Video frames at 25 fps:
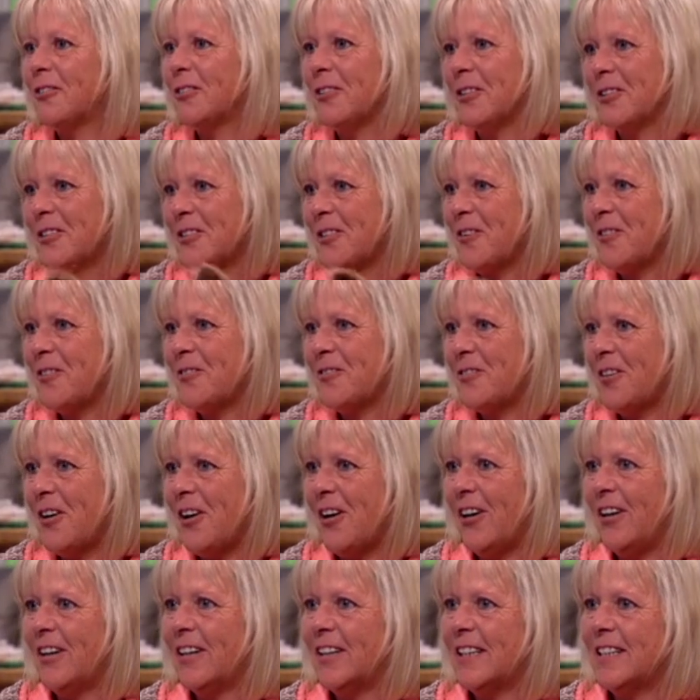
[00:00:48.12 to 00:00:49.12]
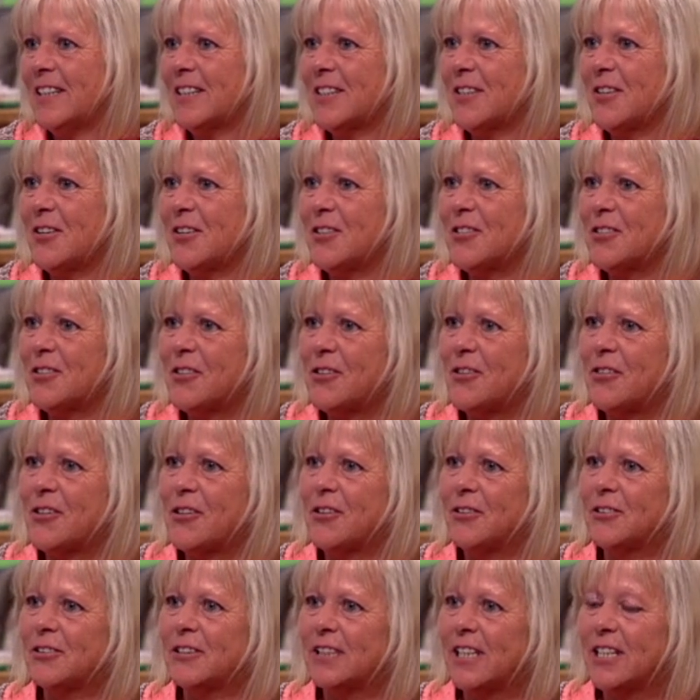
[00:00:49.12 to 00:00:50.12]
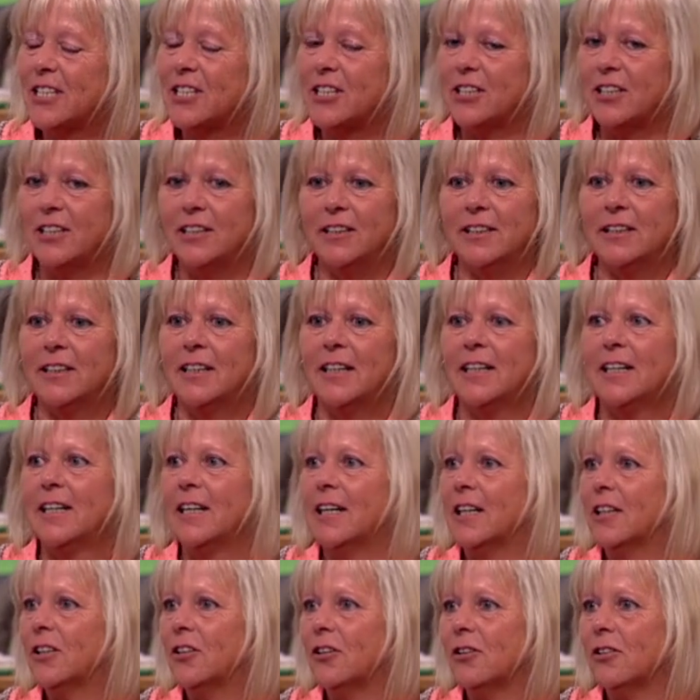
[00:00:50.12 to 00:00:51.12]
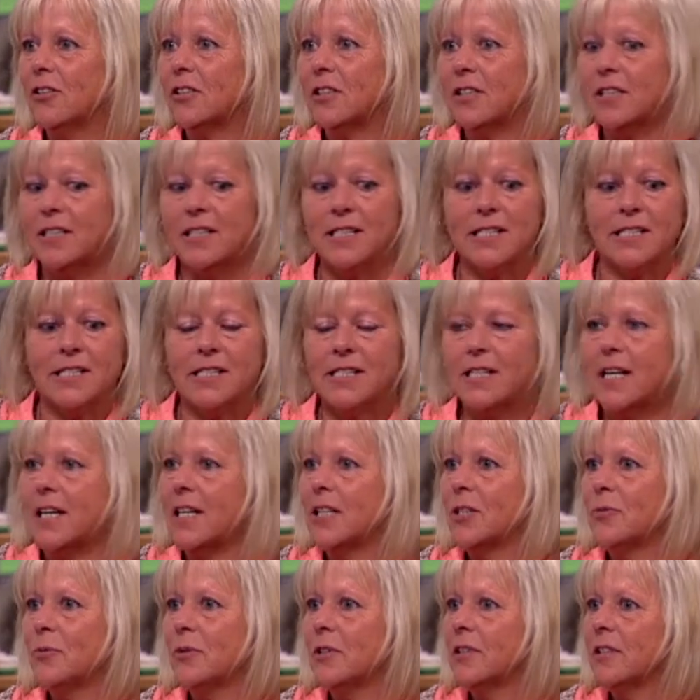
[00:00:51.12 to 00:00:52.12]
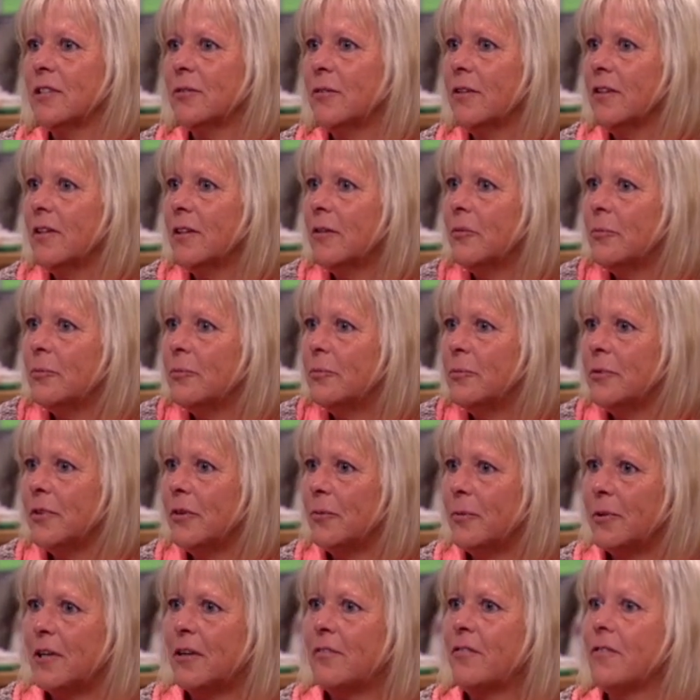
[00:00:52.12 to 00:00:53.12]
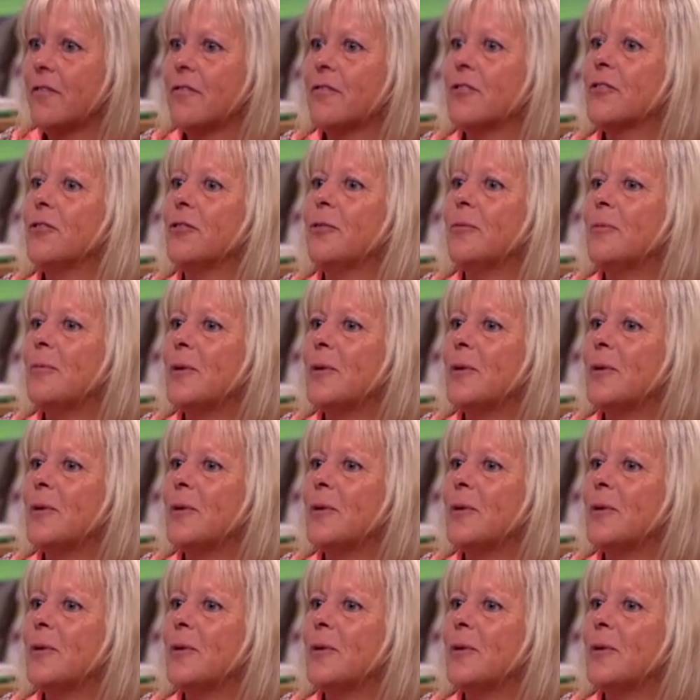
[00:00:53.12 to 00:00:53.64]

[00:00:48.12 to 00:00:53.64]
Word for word: for us so far. Yeah. It's got us through the audition and got us to this stage, which that, that we never even thought